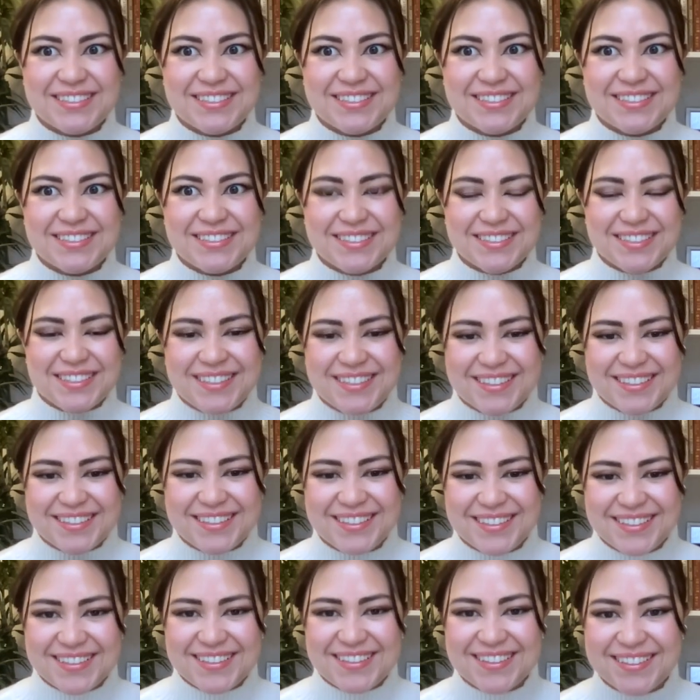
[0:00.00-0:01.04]

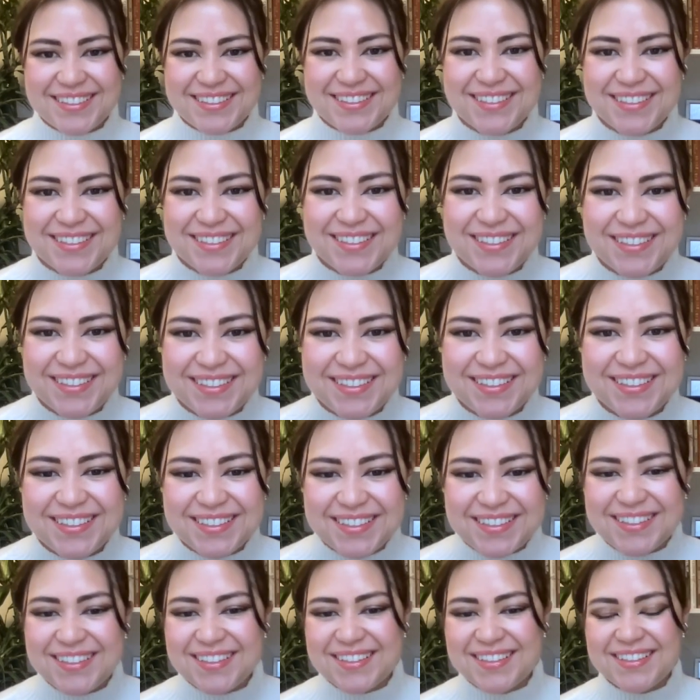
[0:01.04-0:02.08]

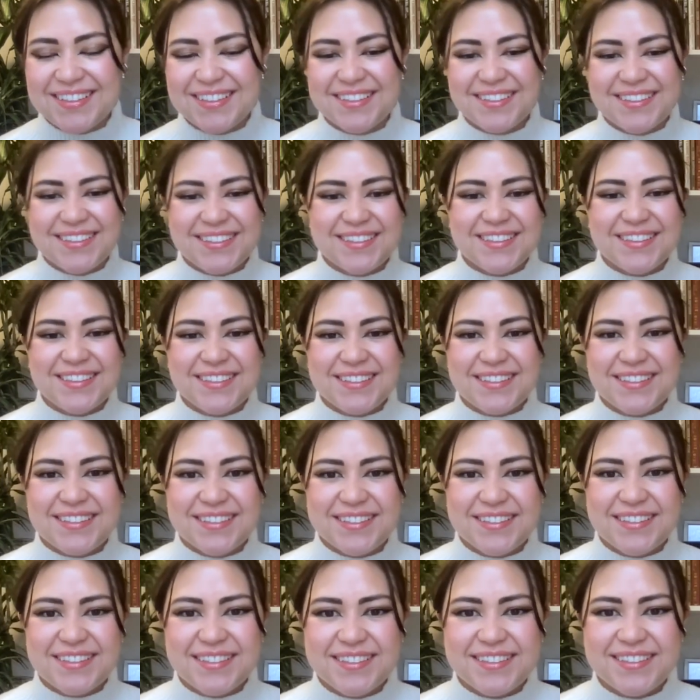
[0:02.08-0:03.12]

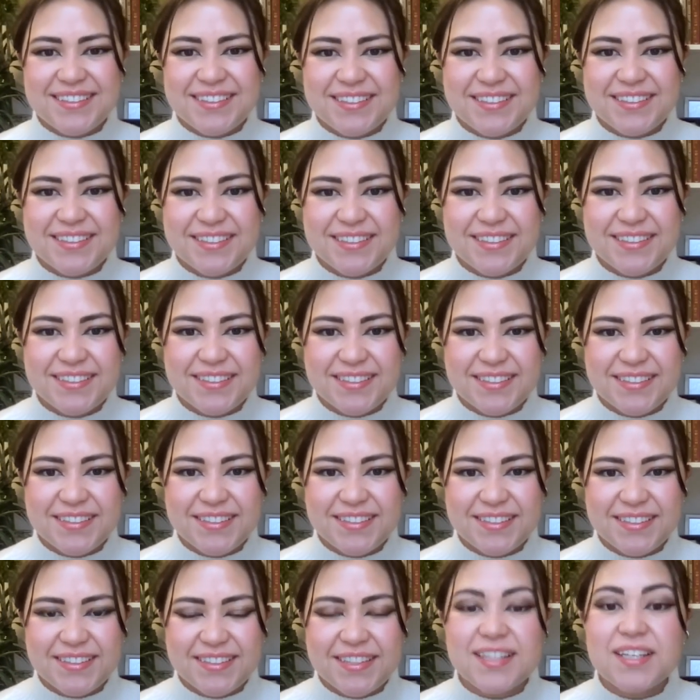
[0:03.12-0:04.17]

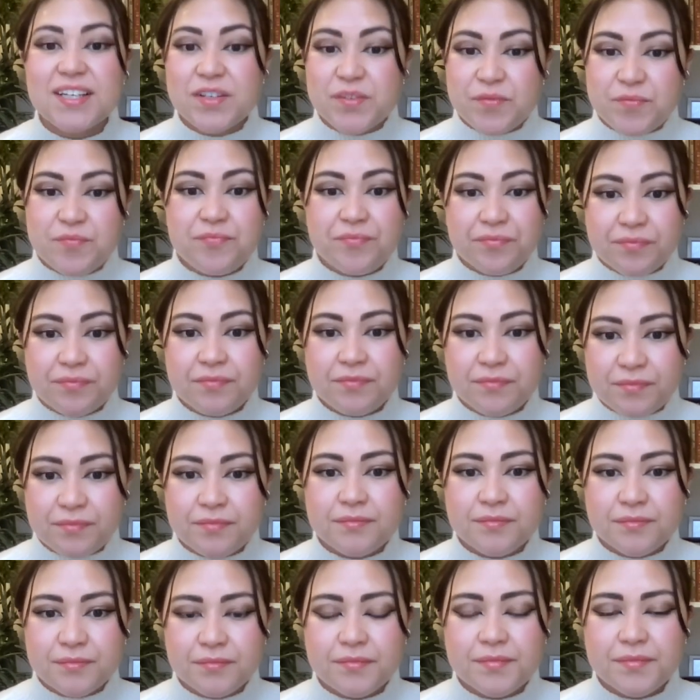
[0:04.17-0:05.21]

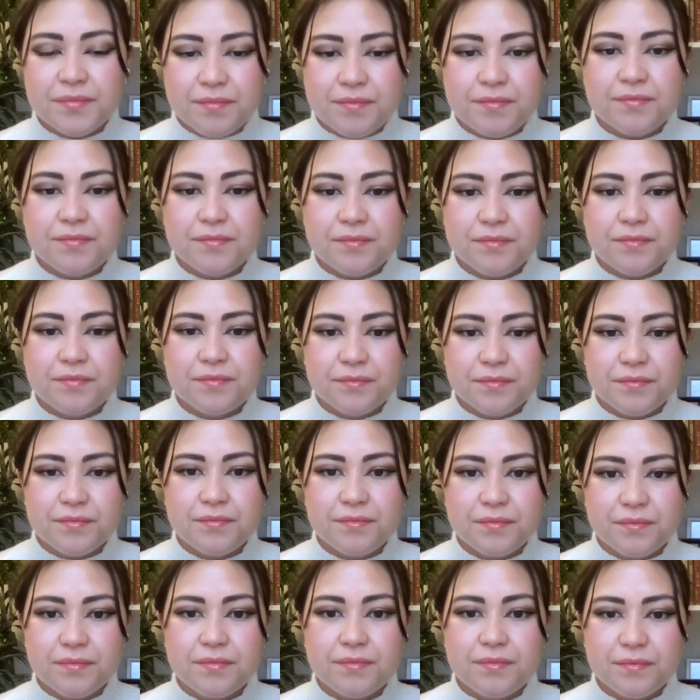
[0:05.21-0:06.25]

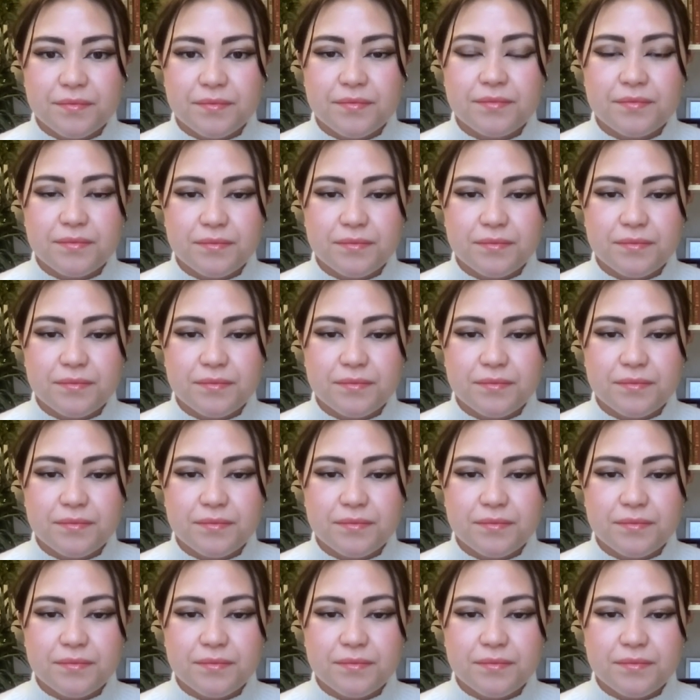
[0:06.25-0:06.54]
(silent)